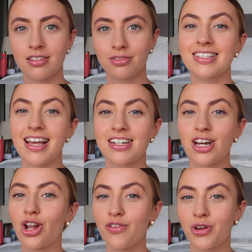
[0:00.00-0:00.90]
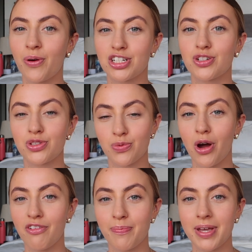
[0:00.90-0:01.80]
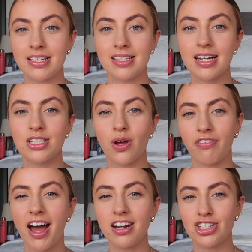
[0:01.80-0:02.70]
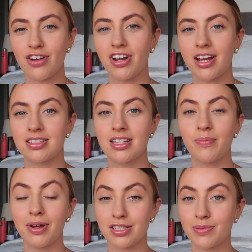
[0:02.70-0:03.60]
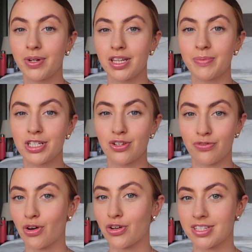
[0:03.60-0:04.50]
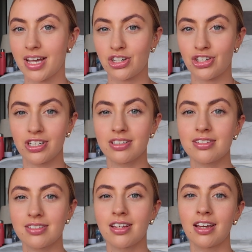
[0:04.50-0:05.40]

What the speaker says: As I said, a lot of the questions were repeated, so I've kind of generalised them and split them into 4 sections.